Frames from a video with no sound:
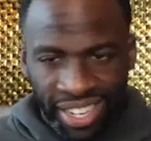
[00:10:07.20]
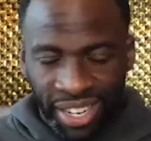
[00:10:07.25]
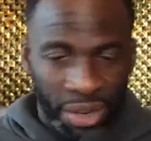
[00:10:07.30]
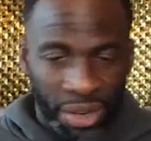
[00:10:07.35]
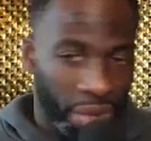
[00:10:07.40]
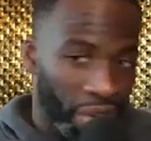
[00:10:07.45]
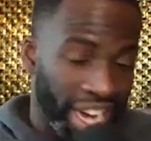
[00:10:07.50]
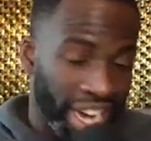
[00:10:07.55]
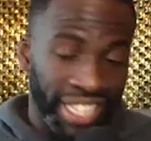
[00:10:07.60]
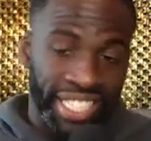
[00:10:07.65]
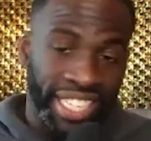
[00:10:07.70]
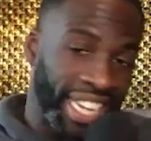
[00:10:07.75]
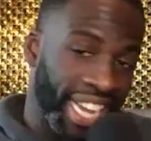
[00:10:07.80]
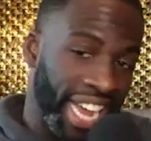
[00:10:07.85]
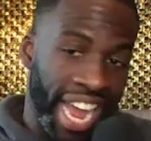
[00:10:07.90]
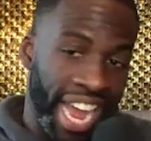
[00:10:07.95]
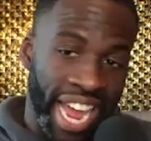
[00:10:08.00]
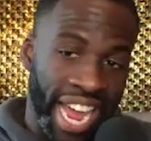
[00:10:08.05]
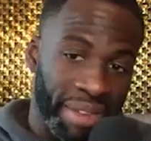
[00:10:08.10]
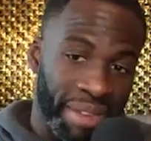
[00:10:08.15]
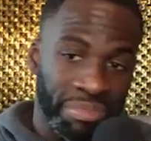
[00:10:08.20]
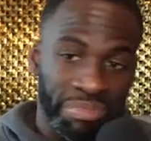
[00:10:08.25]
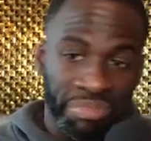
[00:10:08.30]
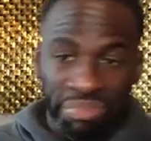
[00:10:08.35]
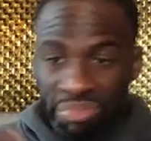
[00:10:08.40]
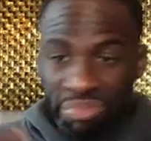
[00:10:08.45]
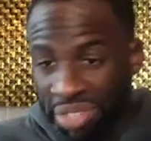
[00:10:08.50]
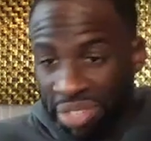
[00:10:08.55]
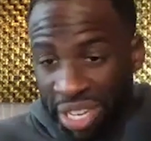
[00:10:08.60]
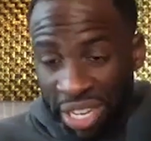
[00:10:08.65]
crazy game,
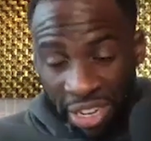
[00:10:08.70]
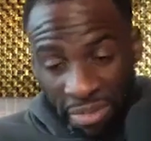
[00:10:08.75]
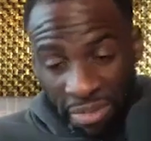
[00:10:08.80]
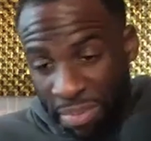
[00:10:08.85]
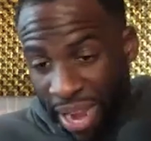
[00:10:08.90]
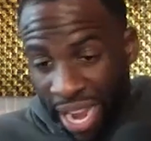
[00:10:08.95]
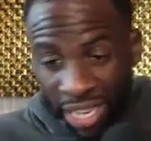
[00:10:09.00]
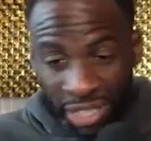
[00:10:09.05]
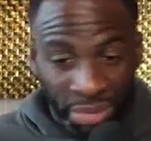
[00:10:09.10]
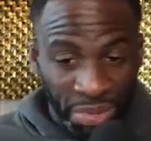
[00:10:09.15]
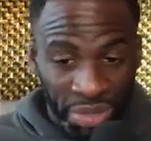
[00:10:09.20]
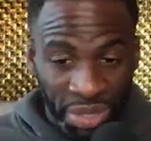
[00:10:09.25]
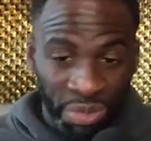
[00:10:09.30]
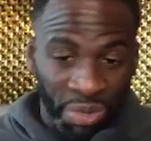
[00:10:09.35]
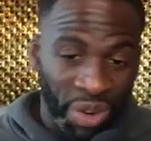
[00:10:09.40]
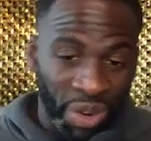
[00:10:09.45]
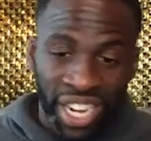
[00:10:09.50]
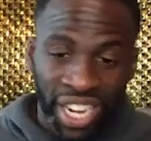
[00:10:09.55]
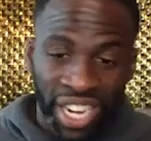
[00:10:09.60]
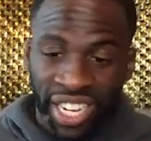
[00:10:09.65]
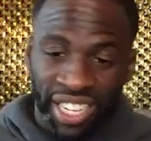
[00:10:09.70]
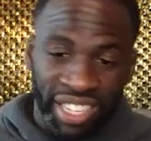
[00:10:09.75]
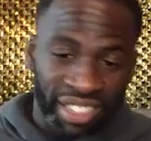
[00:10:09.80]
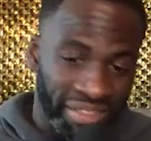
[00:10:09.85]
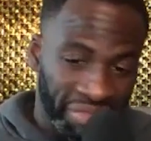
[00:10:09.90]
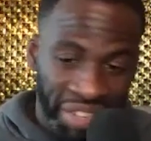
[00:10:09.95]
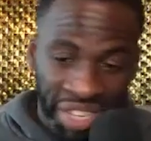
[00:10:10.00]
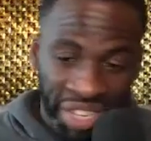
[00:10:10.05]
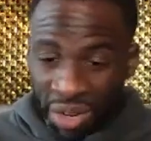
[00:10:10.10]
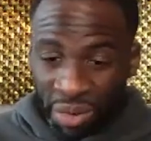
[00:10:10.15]
could have possibly won it,
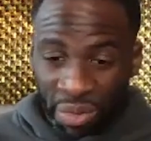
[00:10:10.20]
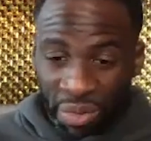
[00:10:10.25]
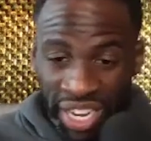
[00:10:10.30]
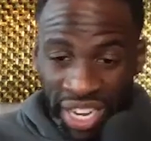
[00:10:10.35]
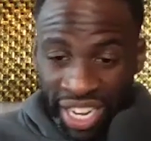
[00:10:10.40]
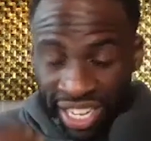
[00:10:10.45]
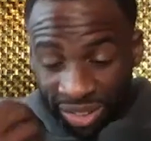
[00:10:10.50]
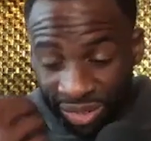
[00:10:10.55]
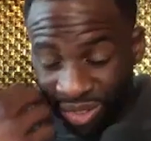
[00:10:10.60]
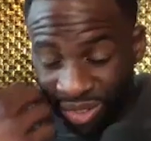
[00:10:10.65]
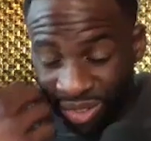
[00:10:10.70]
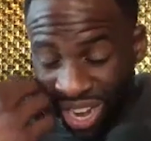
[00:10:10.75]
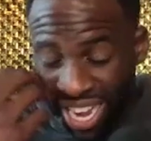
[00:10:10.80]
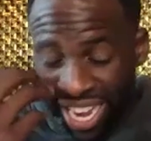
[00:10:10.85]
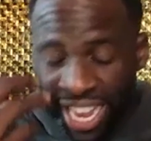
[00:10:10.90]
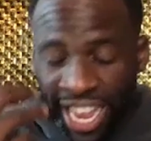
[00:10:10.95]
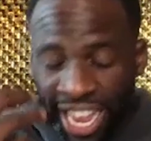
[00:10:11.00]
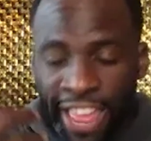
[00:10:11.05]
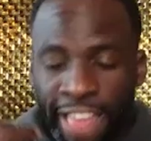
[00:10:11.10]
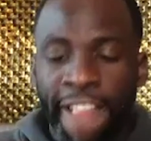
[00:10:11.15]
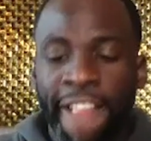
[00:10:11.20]
could have went either way.